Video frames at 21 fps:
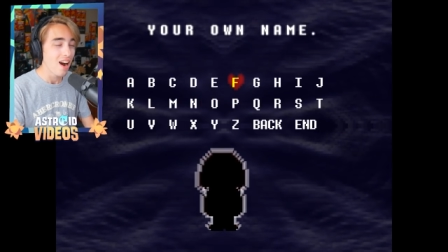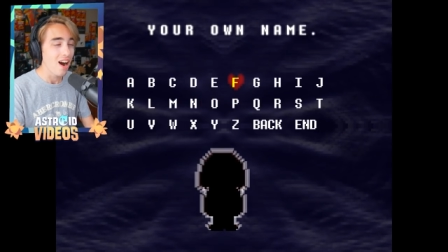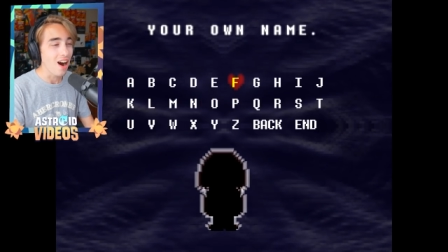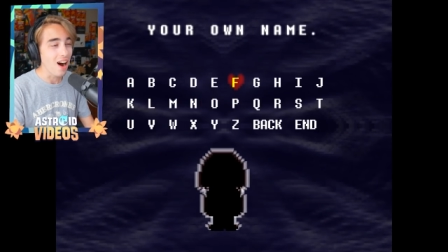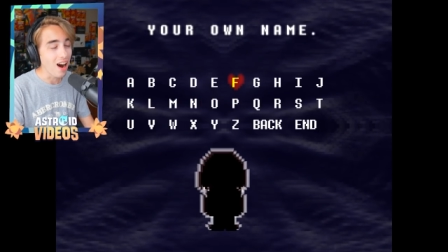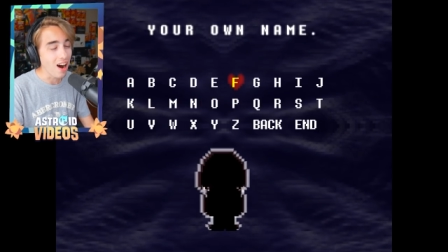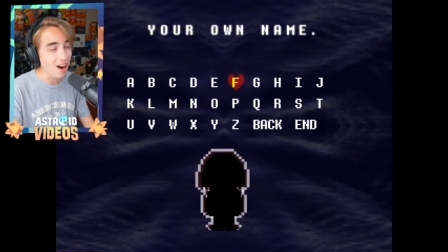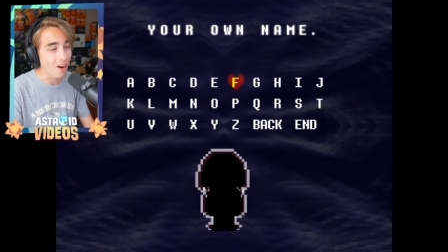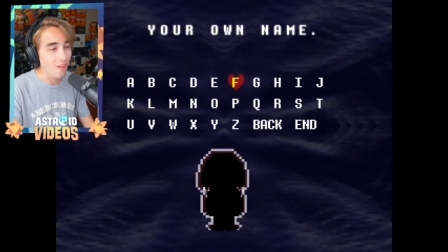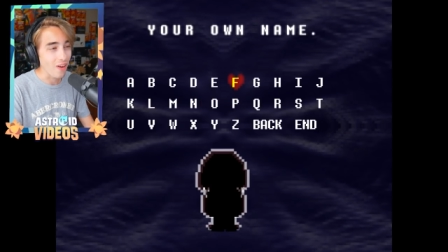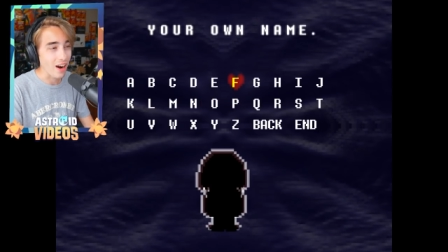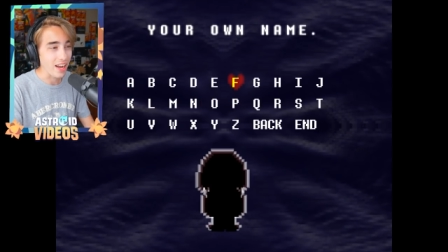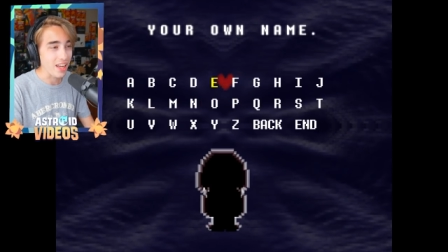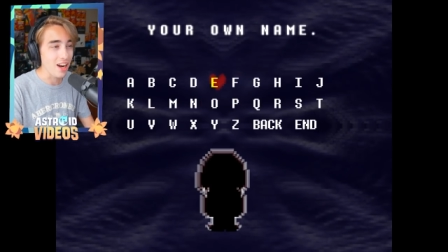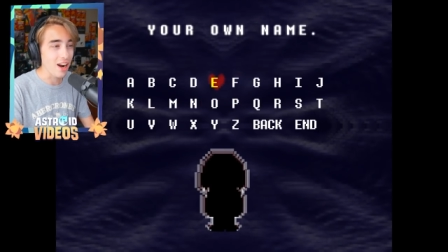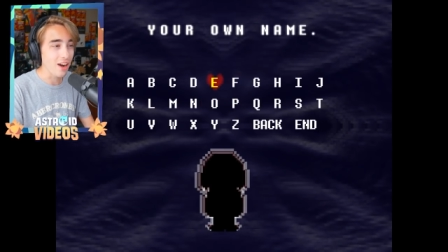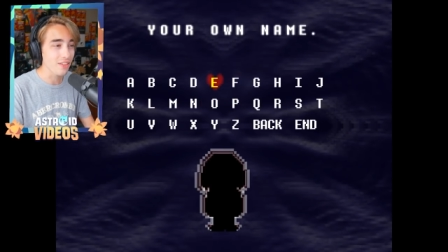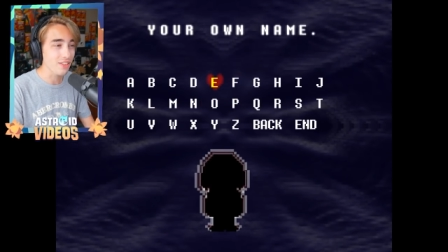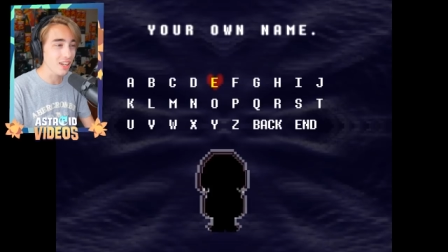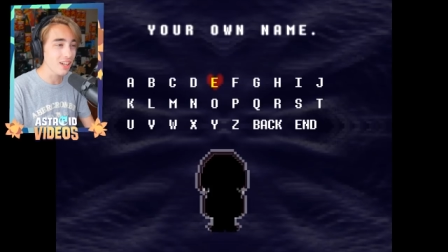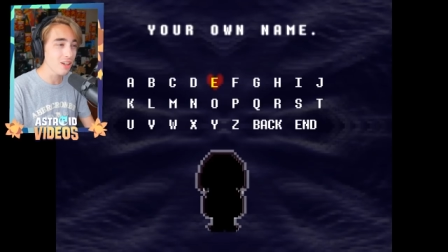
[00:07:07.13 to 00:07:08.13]
All right. You
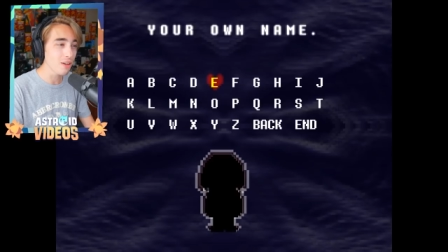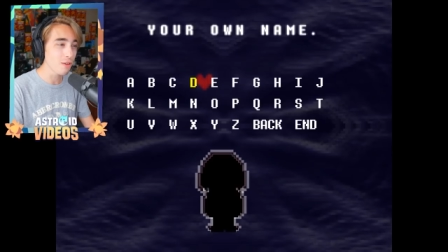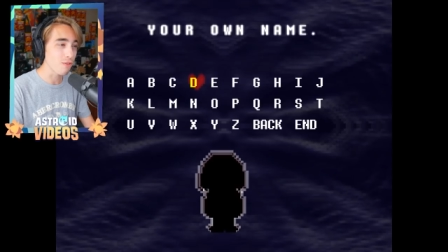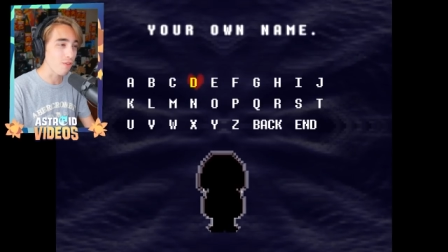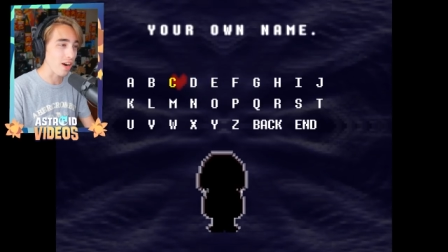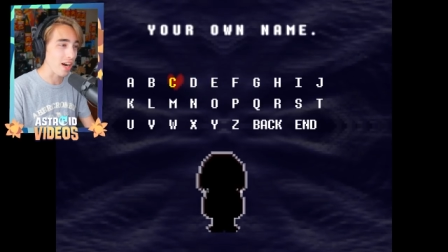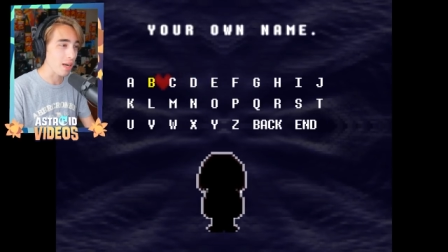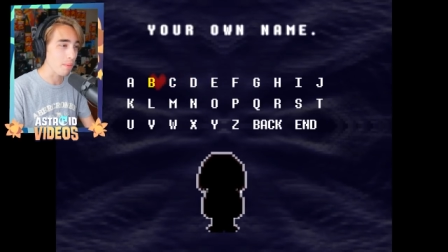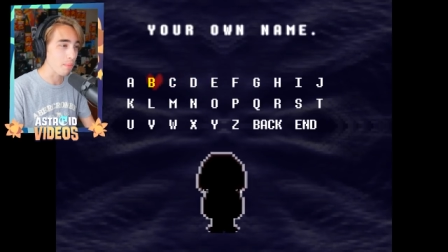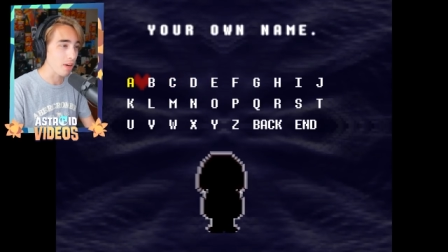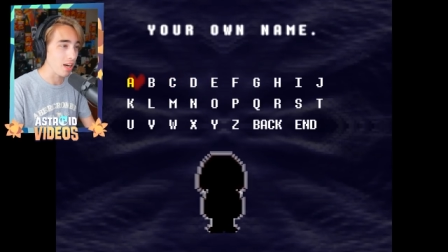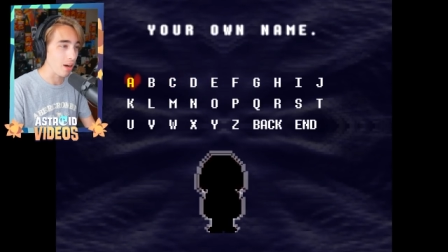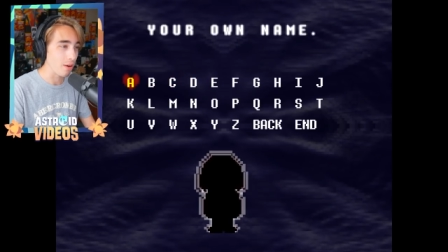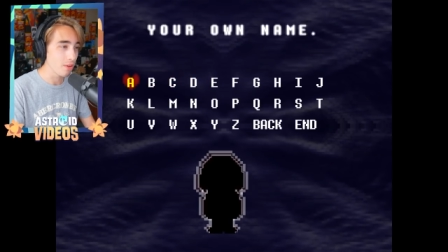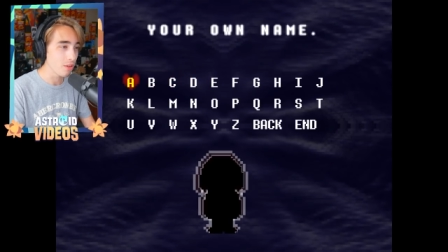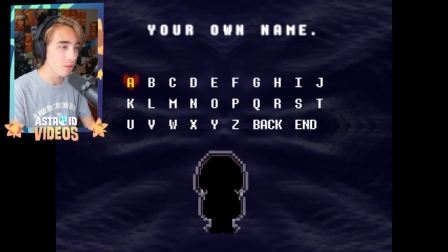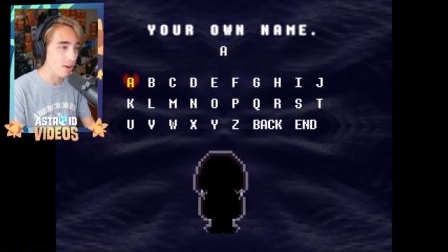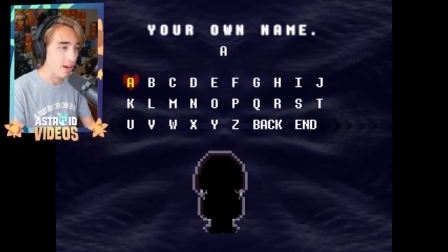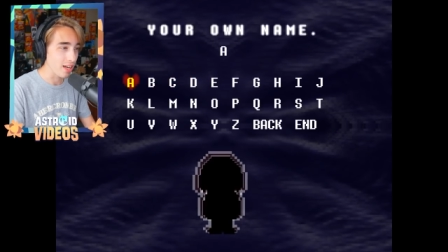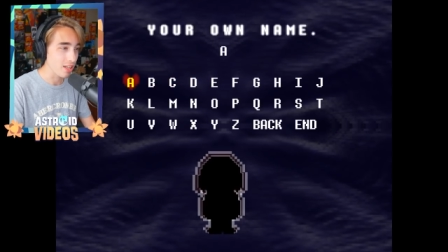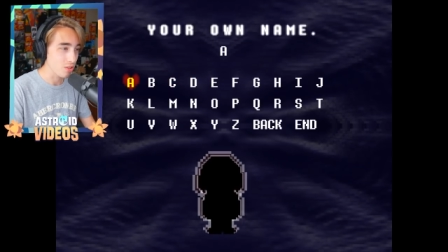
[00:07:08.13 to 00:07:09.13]
know, I was going to do Frank, but I'll
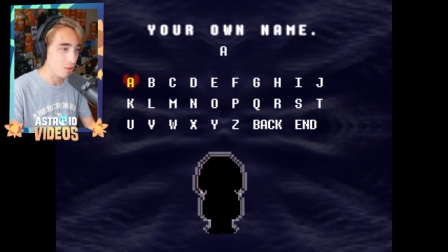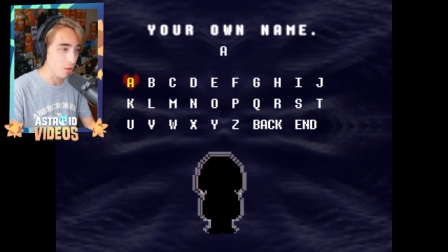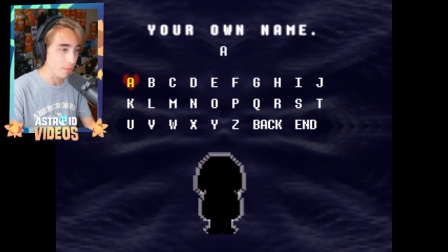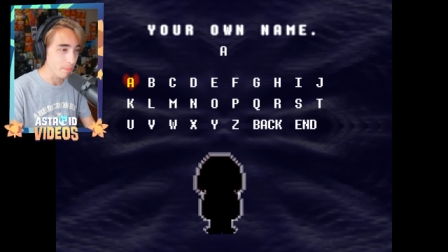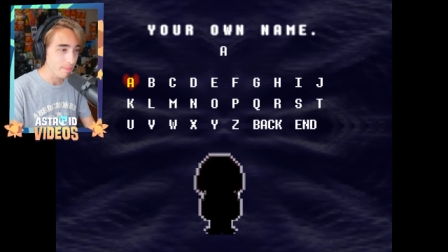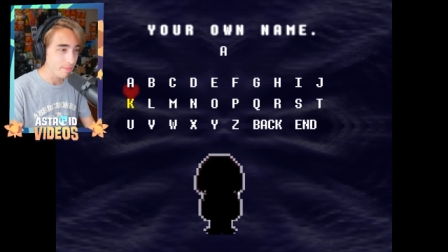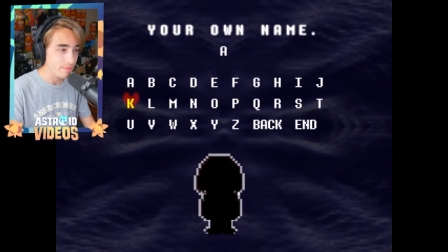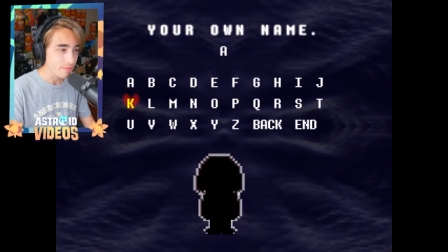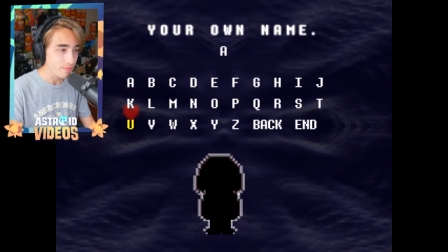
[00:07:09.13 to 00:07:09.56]
do Astroid.